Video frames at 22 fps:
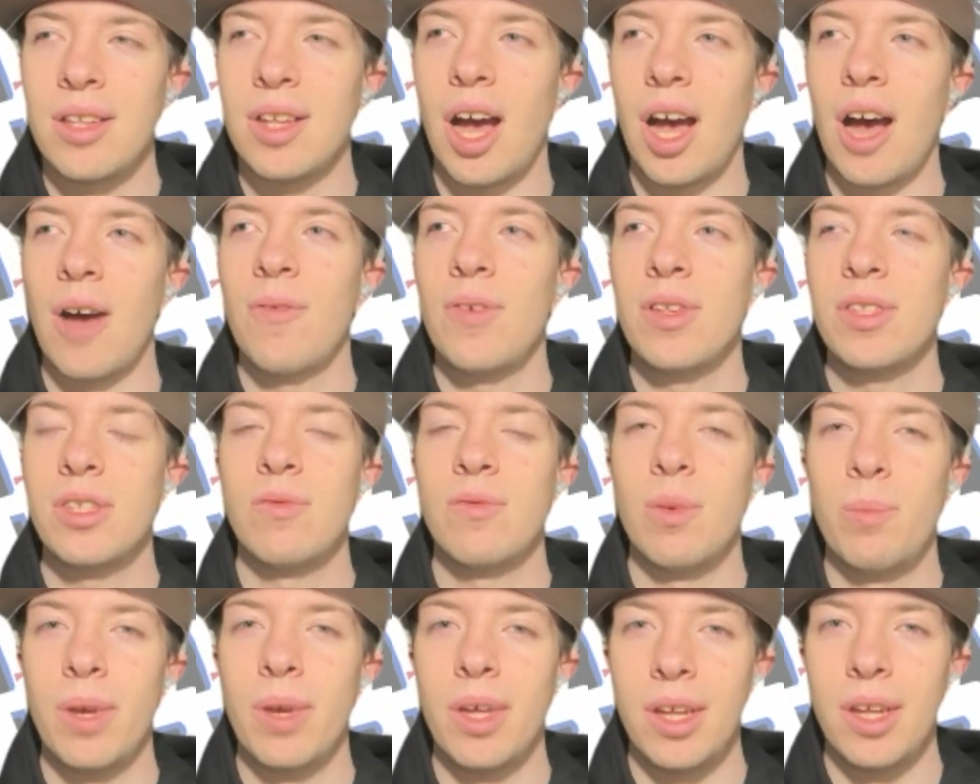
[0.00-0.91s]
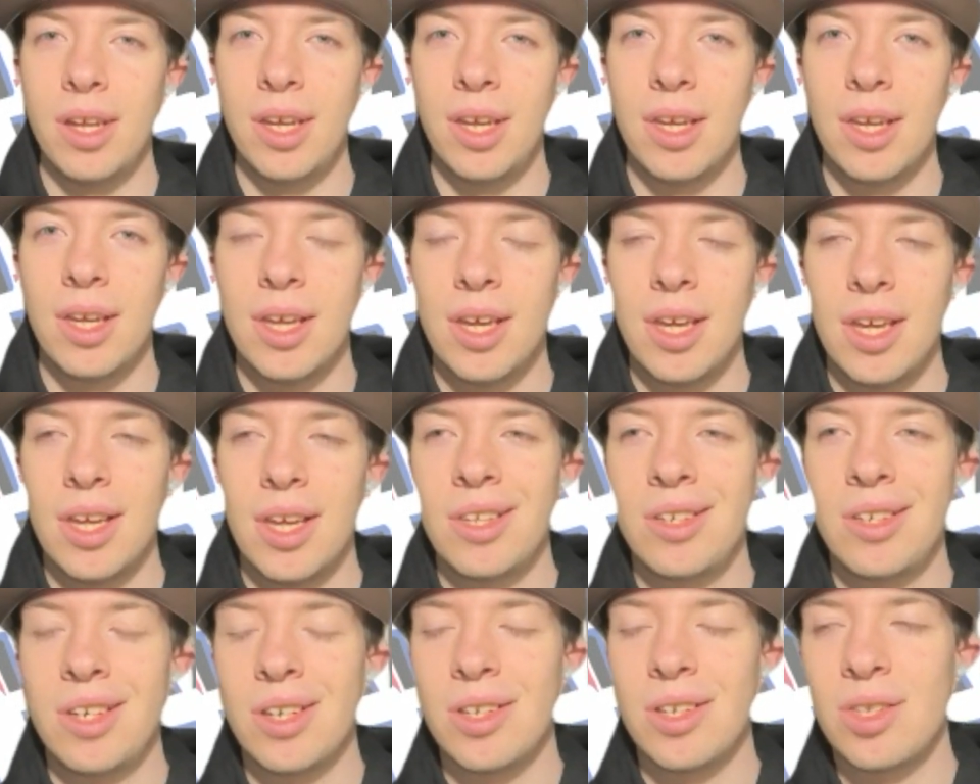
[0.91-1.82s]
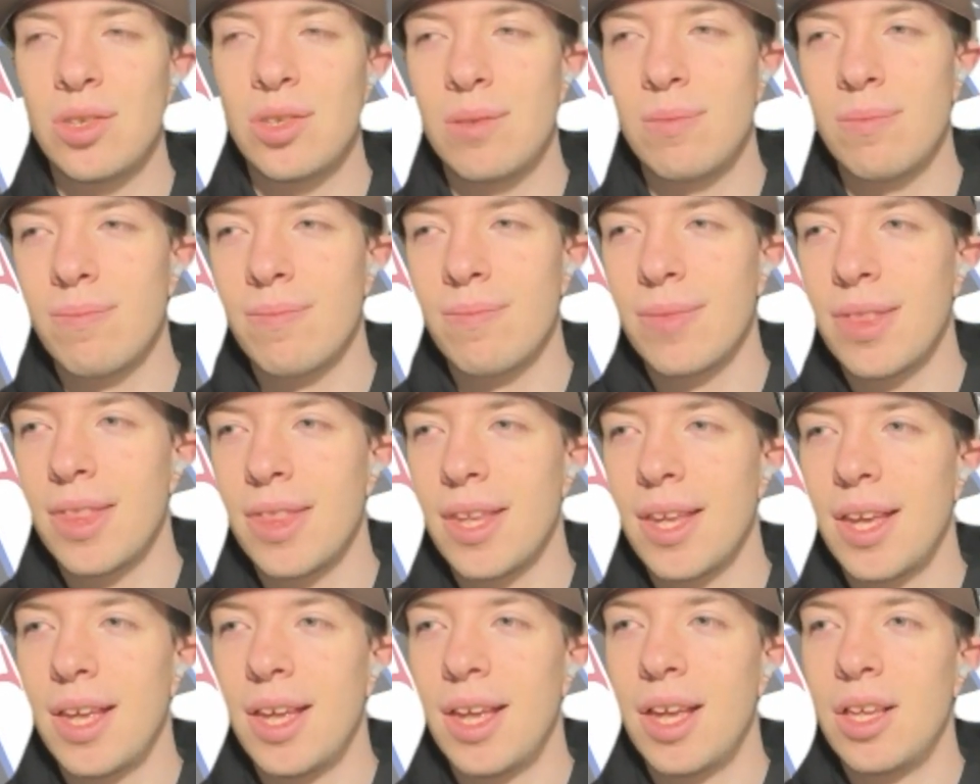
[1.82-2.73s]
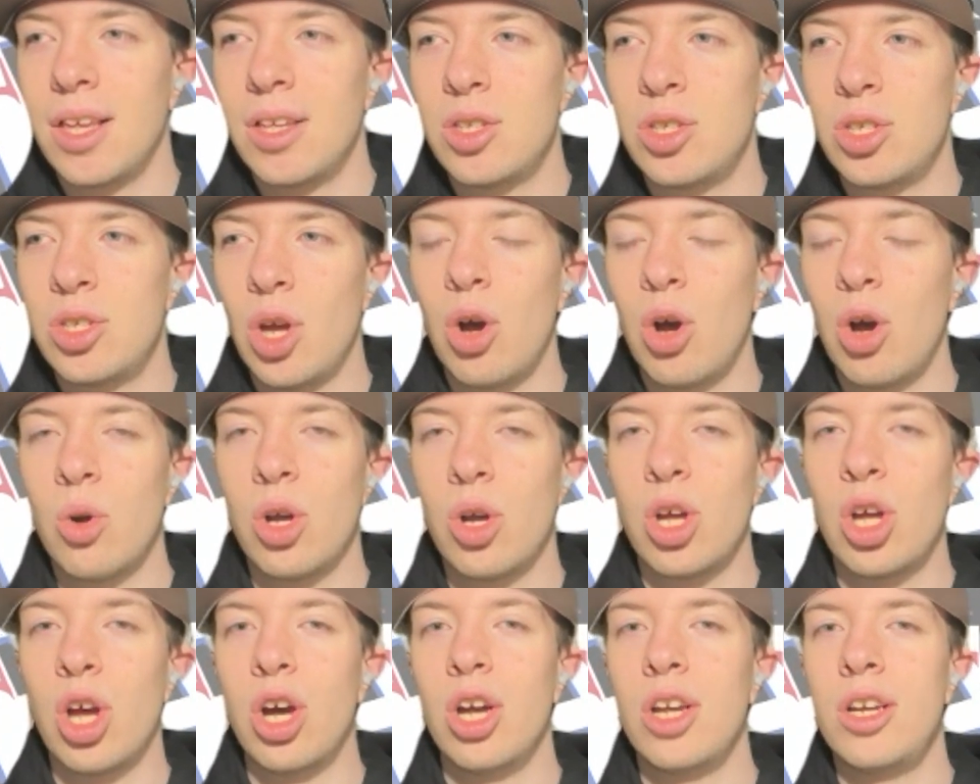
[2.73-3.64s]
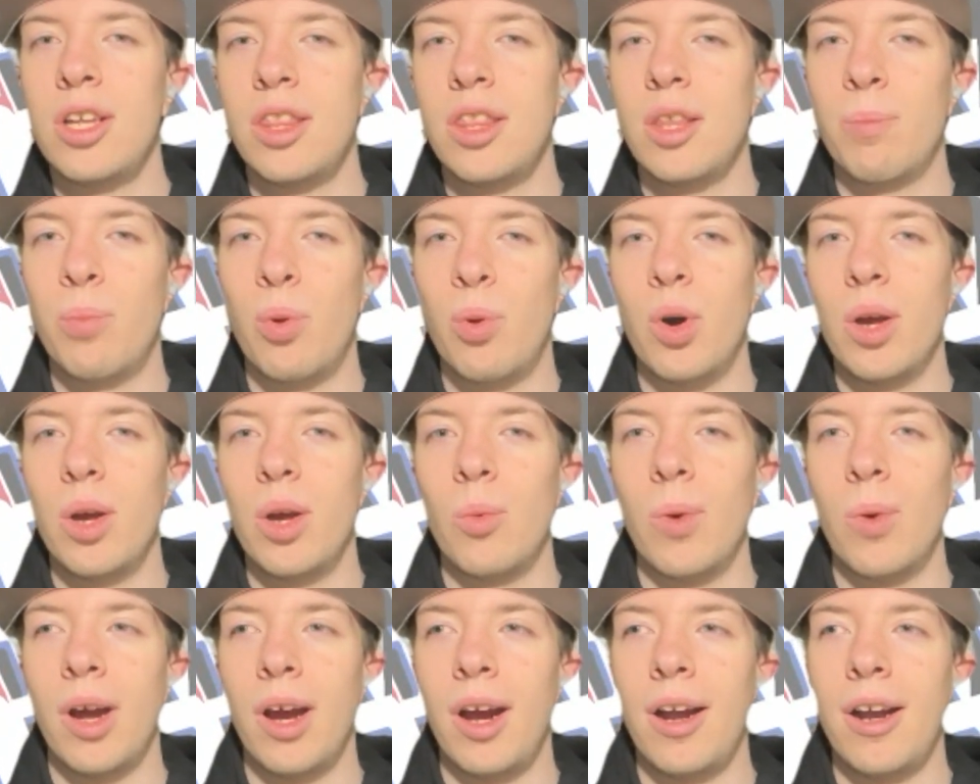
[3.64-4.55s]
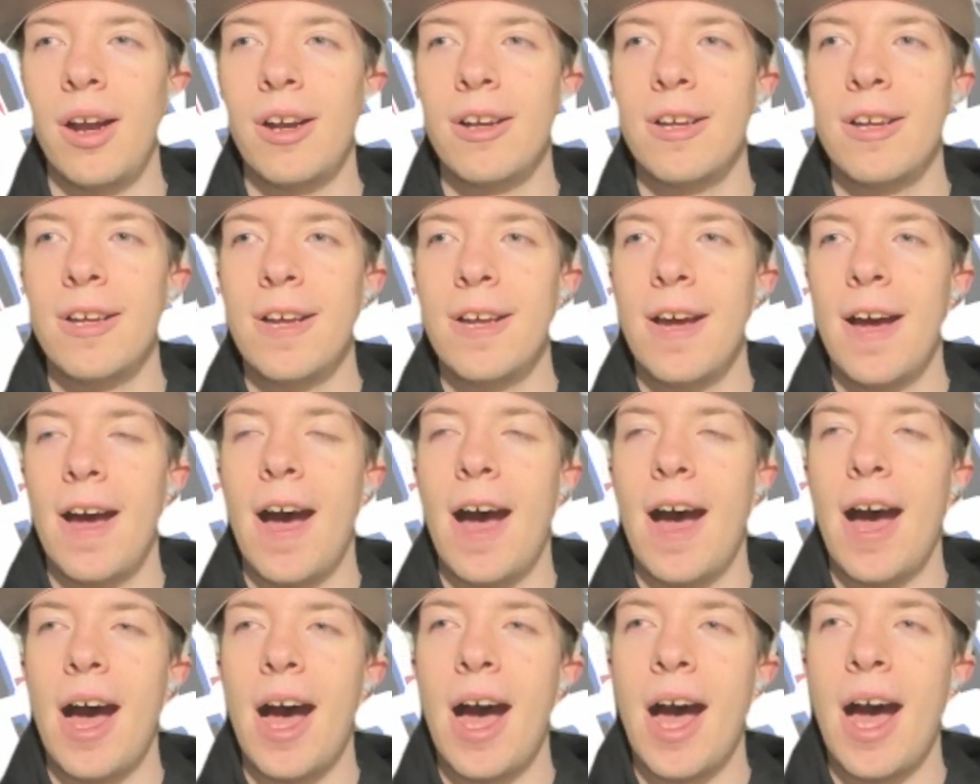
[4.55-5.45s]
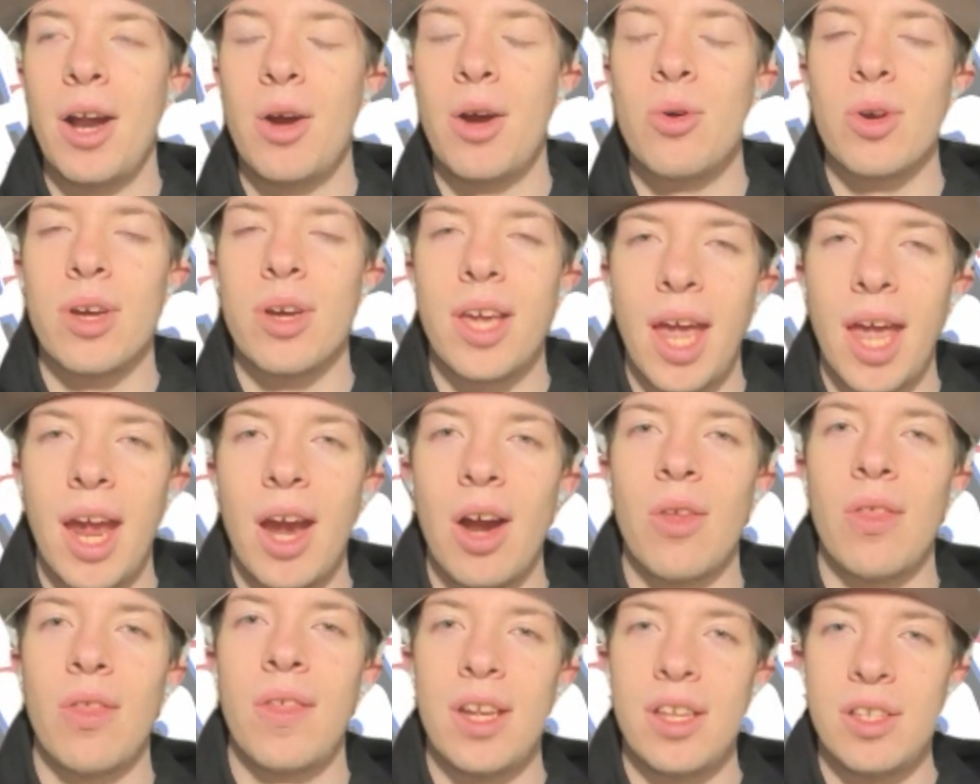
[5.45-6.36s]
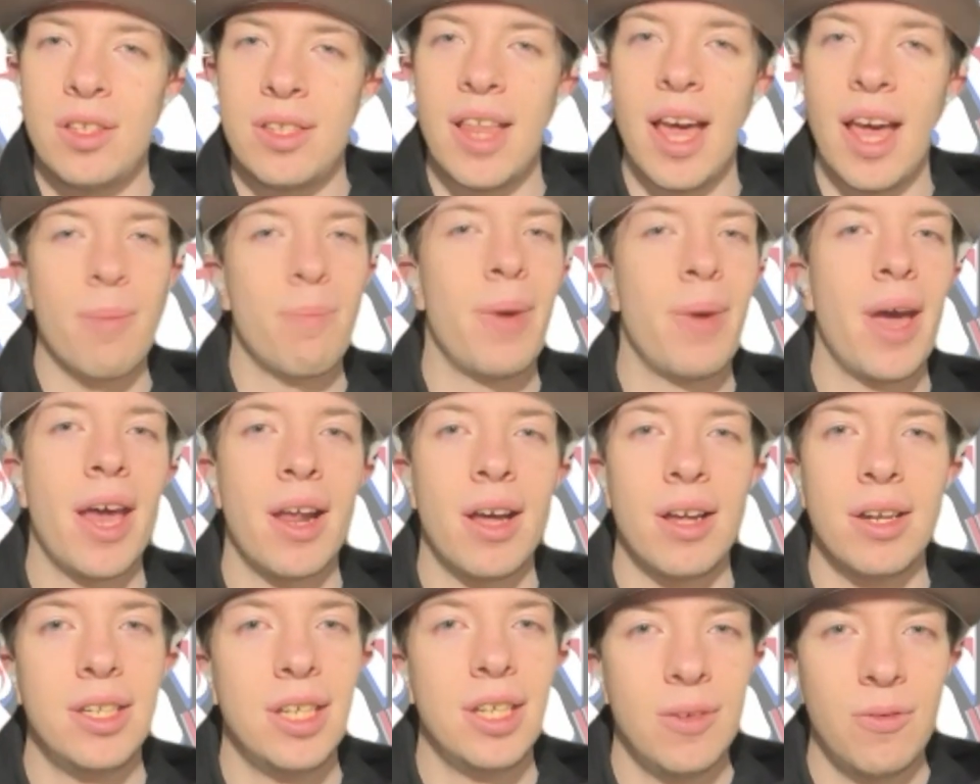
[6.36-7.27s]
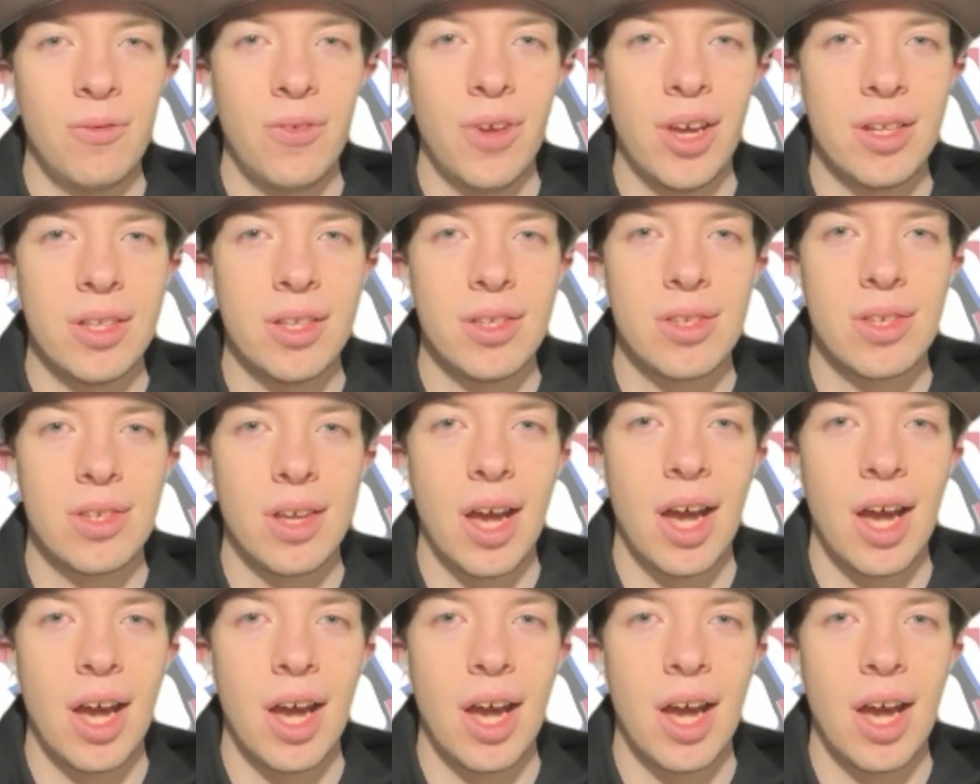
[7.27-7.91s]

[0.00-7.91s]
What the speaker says: offensive ability is just so good to the point where I don't care that he's that bad on defense.